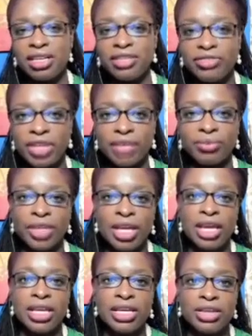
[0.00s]
evening,
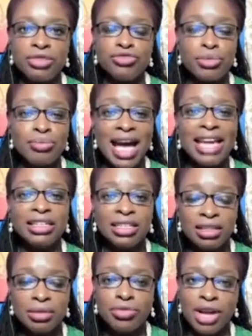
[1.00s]
he
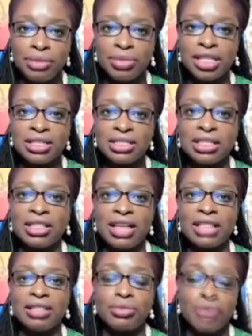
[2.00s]
reminded the Prime Minister
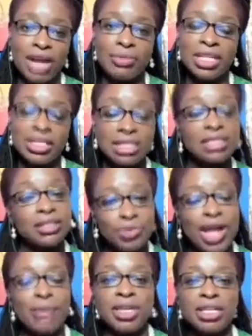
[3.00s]
that the Prime Minister is the
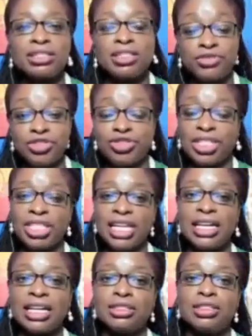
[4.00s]
Prime Minister of
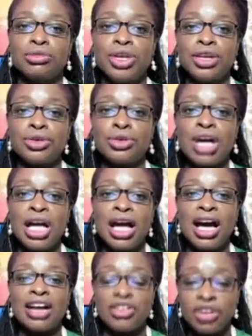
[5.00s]
Trinidad and Tobago
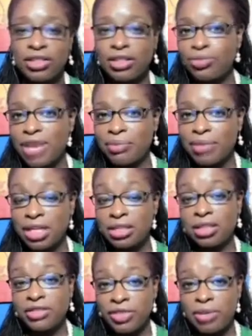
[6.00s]
and not the Prime
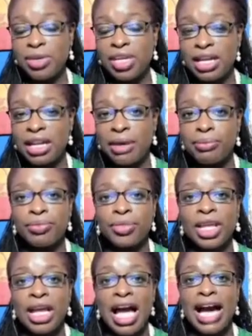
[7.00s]
Minister of the PNM,
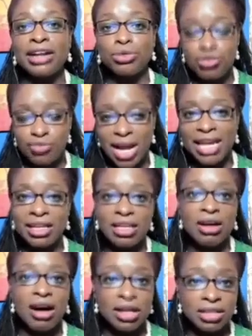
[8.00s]
and
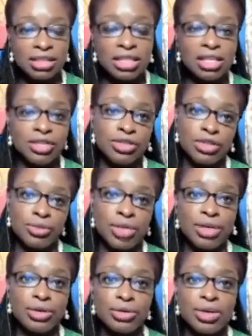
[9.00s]
reminding us in
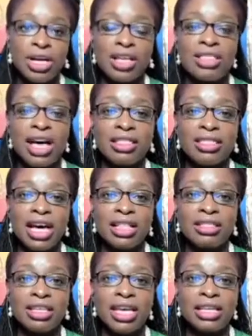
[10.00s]
Tobago that
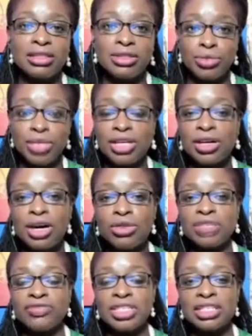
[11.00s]
the Tobago
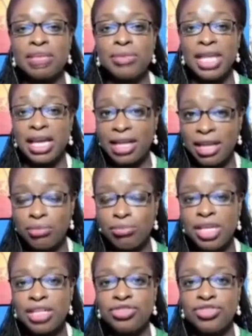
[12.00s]
House of Assembly and him
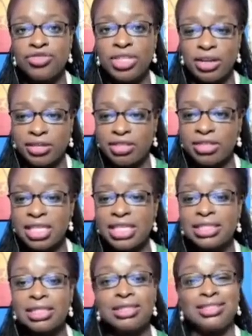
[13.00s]
being Chief Secretary
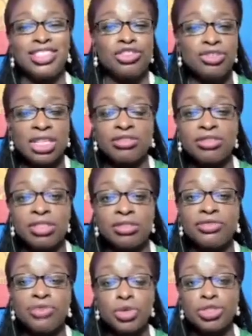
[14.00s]
is the Chief
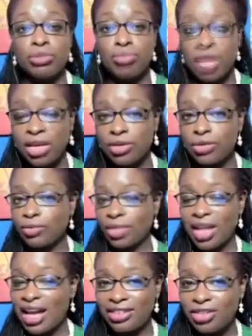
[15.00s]
Secretary for Tobago
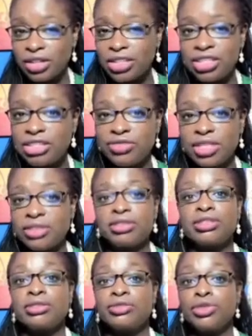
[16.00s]
and not the Chief
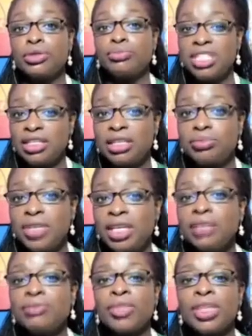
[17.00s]
Secretary for
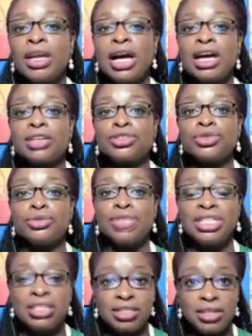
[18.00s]
PDP. So we
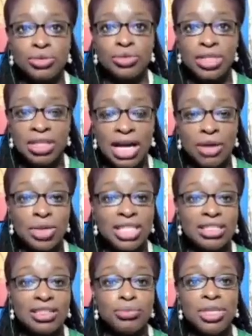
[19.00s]
need to work, we
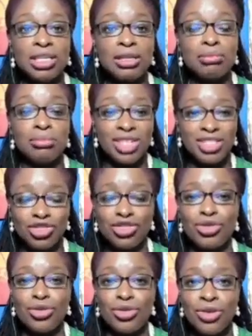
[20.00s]
need to be
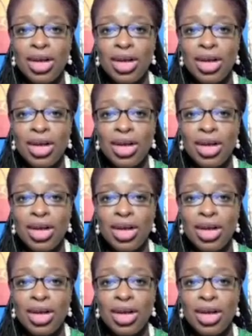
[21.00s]
mature